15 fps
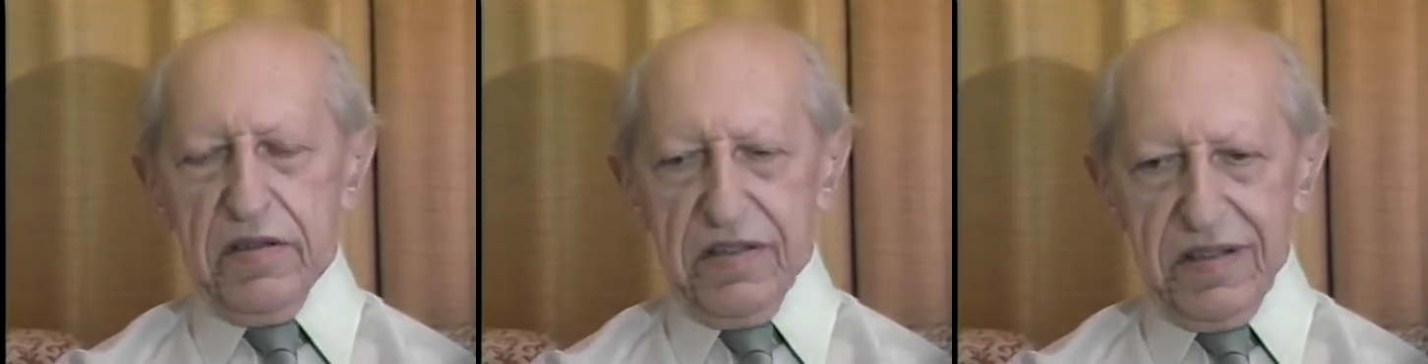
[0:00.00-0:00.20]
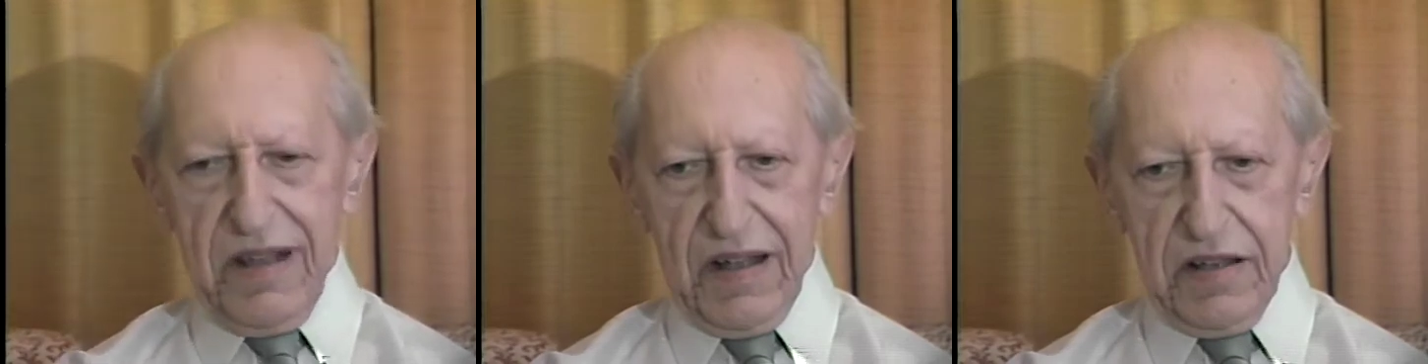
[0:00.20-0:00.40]

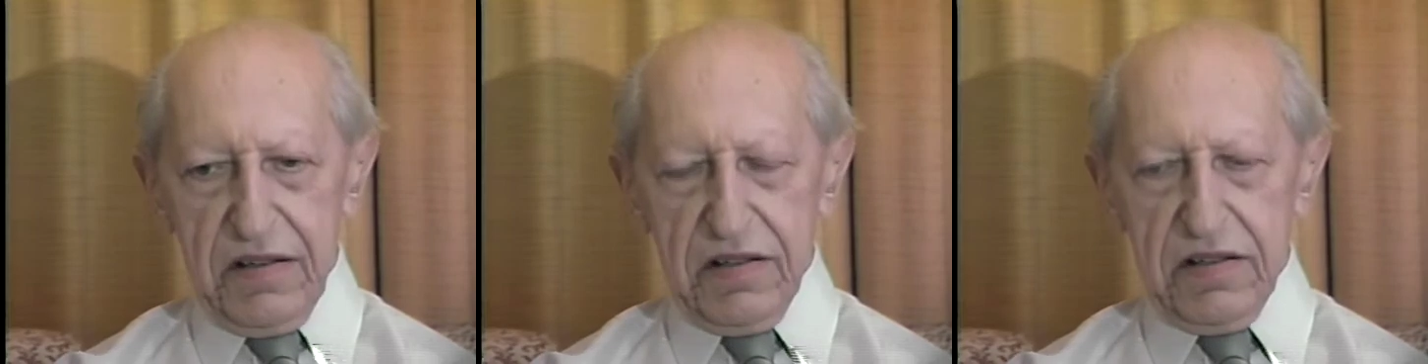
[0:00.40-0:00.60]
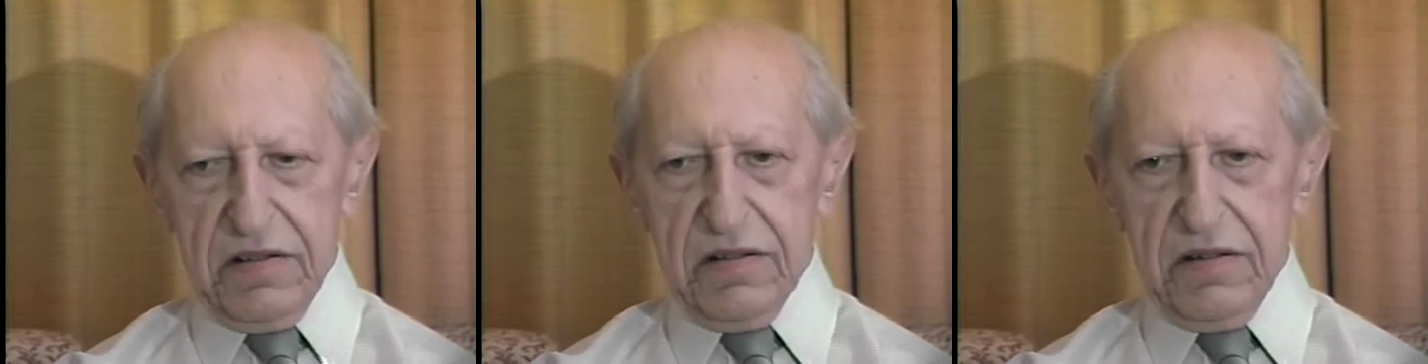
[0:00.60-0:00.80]
studied
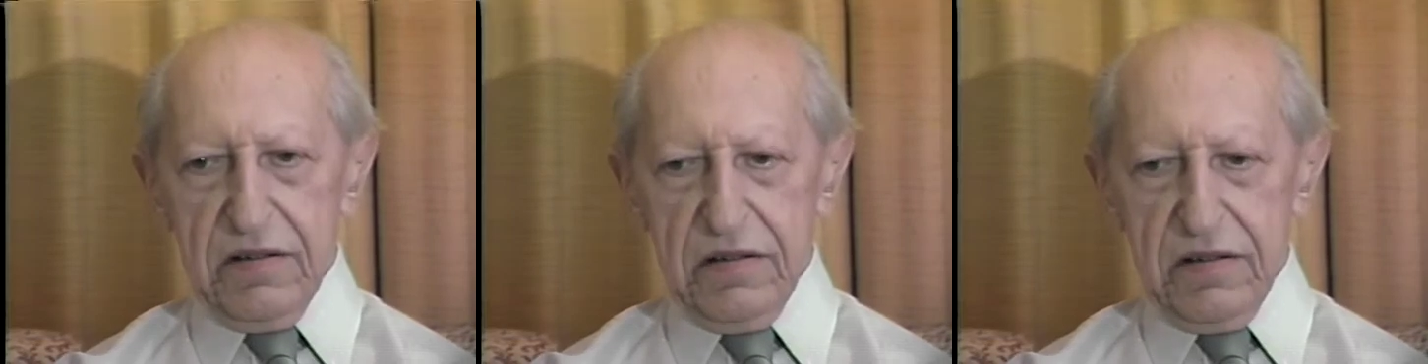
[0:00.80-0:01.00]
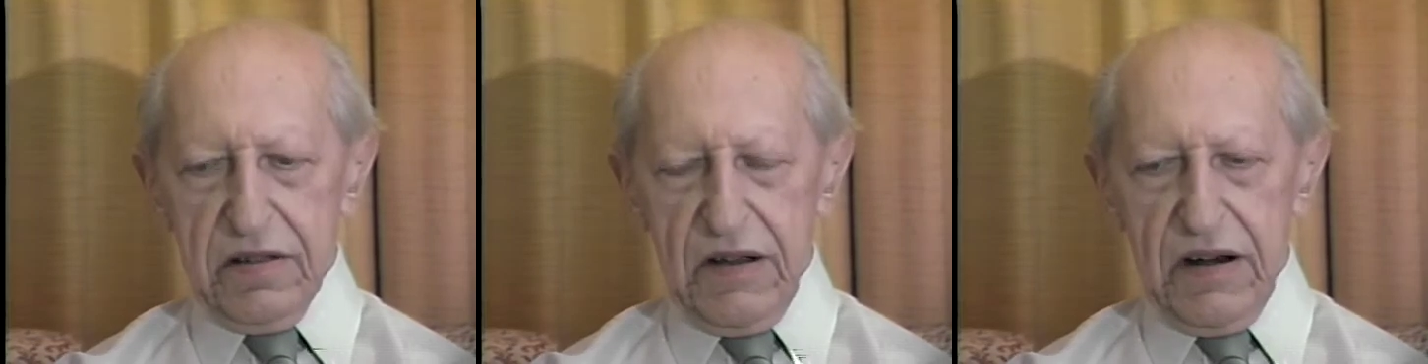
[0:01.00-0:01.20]

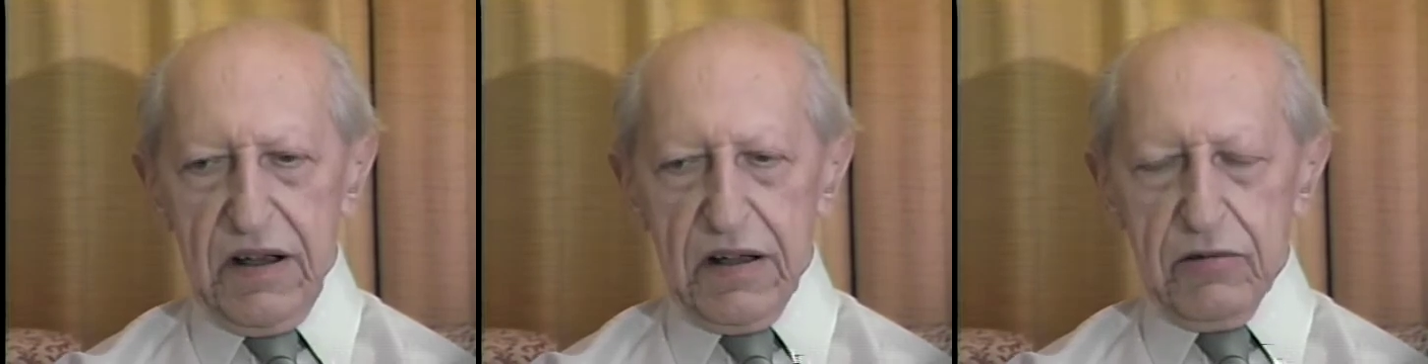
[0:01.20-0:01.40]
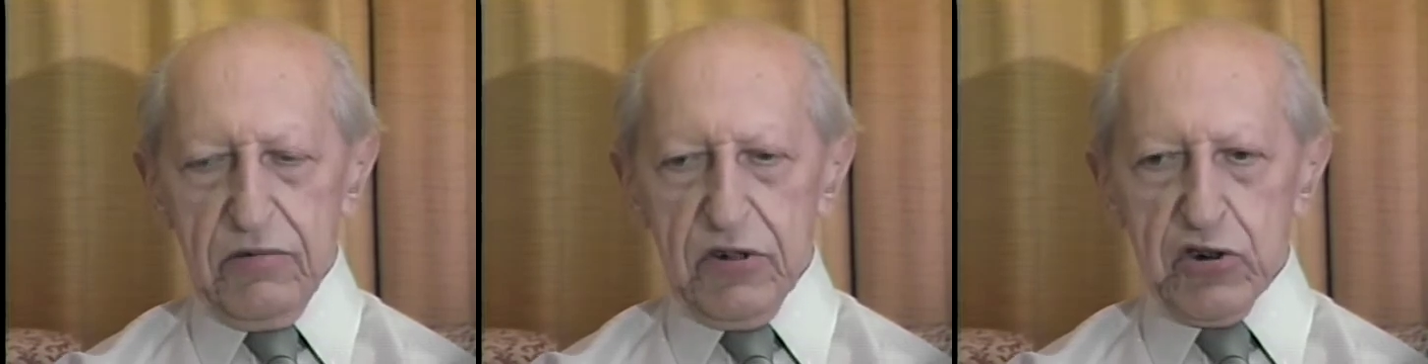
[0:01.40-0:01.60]
the
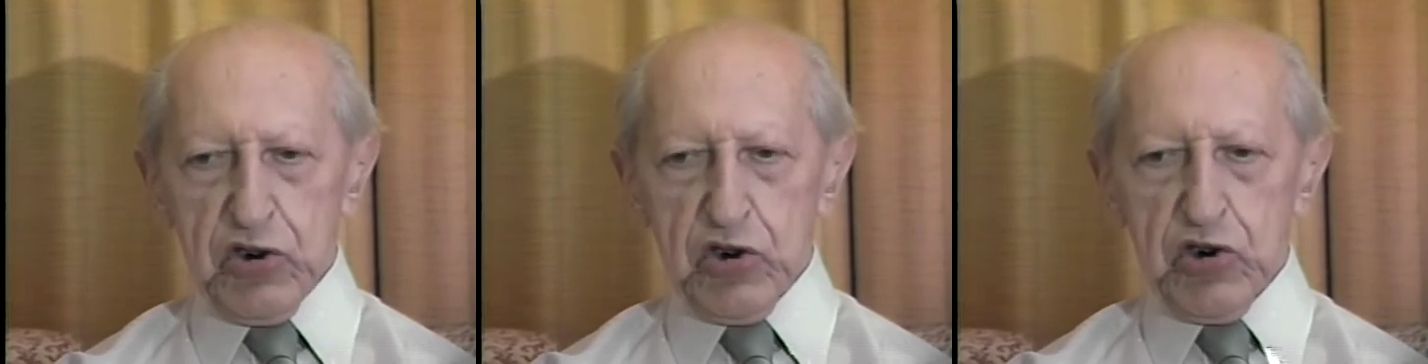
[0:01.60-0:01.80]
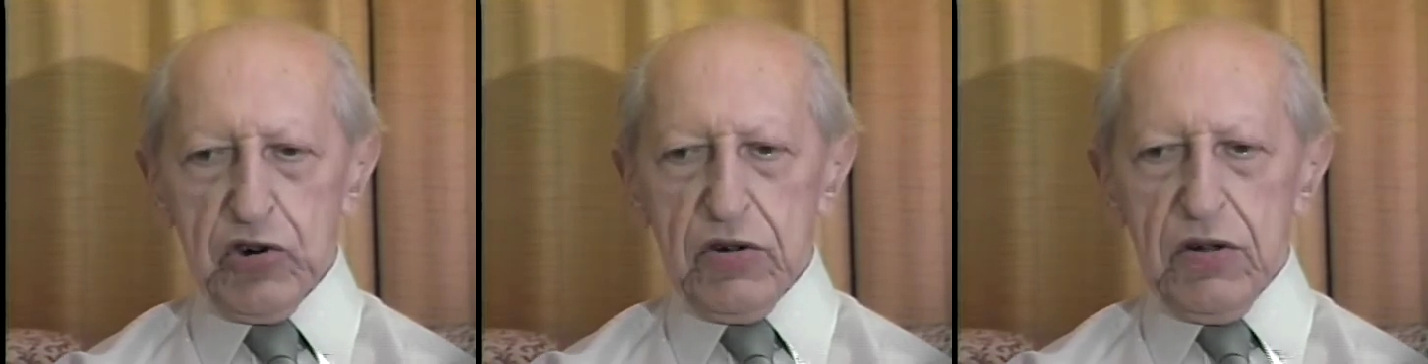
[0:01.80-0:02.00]
language,